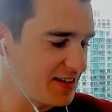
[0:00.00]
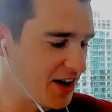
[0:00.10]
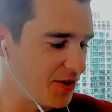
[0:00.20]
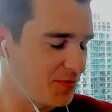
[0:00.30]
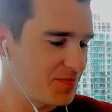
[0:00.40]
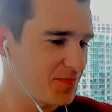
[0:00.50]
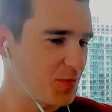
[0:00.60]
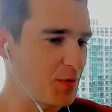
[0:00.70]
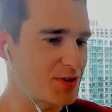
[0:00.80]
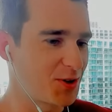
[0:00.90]
know,
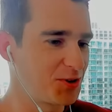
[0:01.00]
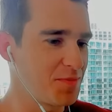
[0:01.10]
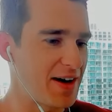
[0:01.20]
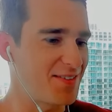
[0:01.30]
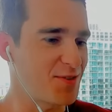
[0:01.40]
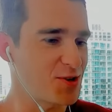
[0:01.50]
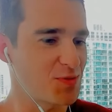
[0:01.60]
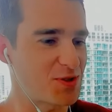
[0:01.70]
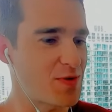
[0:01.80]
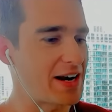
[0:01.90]
we were told the metaverse
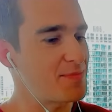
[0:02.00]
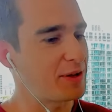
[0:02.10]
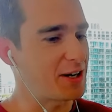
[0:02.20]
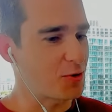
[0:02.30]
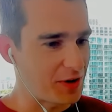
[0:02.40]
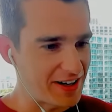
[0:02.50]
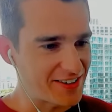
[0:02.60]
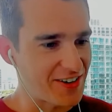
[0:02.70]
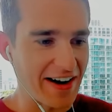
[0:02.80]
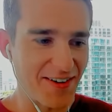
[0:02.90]
was ready player one
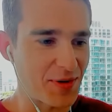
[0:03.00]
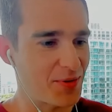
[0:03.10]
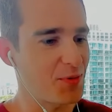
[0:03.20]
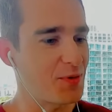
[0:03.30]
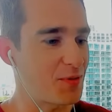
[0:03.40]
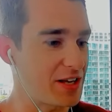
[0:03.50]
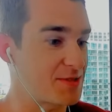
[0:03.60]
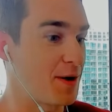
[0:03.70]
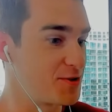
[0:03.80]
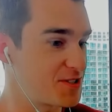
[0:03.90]
right we, we, it's
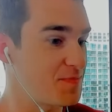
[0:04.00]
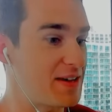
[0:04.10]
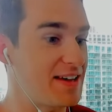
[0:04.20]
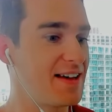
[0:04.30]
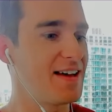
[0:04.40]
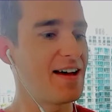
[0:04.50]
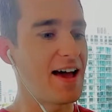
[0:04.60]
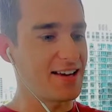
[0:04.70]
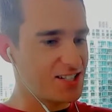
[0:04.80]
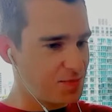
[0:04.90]
supposed to be an
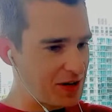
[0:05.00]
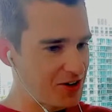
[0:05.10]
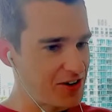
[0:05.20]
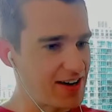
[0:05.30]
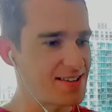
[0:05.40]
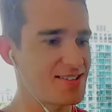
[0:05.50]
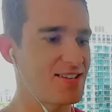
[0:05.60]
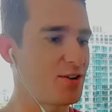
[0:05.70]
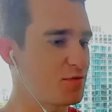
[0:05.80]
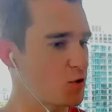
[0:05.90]
experience you
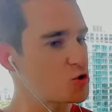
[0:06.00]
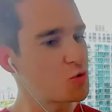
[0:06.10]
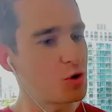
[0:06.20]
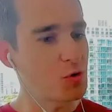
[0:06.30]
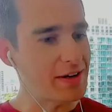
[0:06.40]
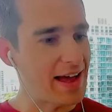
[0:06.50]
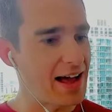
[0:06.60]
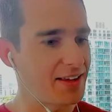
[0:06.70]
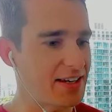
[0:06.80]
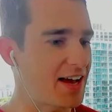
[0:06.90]
know virtual
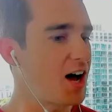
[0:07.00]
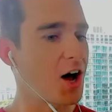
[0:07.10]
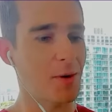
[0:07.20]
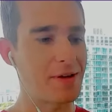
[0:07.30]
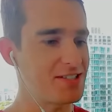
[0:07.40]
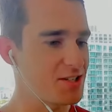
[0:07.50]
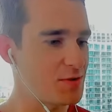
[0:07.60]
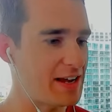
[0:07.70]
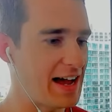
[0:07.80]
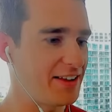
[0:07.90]
reality augmented
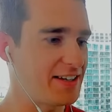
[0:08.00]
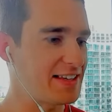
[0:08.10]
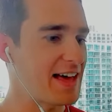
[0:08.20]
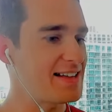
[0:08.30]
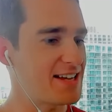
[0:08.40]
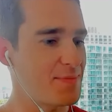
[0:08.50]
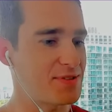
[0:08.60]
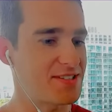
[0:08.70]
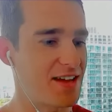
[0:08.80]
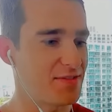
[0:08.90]
reality right. that type
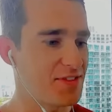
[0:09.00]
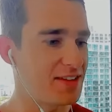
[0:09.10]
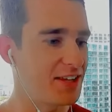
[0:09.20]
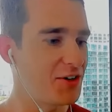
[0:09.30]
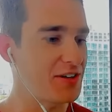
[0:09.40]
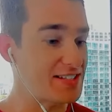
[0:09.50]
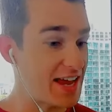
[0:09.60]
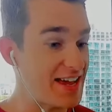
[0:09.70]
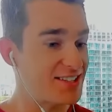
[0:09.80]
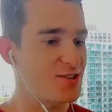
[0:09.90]
of stuff that literally
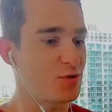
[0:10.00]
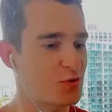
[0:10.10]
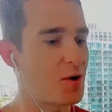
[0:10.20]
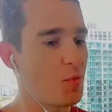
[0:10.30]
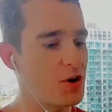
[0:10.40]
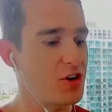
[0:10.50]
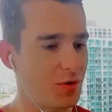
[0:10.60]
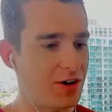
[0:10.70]
takes you from where you